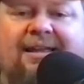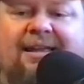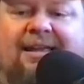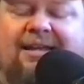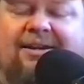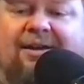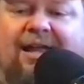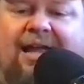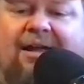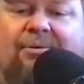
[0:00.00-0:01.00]
And you're
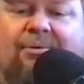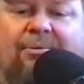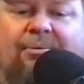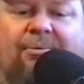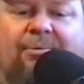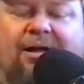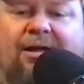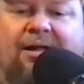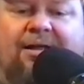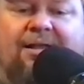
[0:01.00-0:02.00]
like,
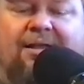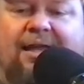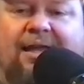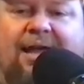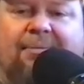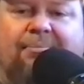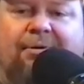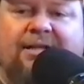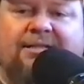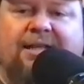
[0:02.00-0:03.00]
well, they got
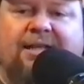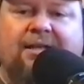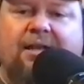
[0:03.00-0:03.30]
brisket.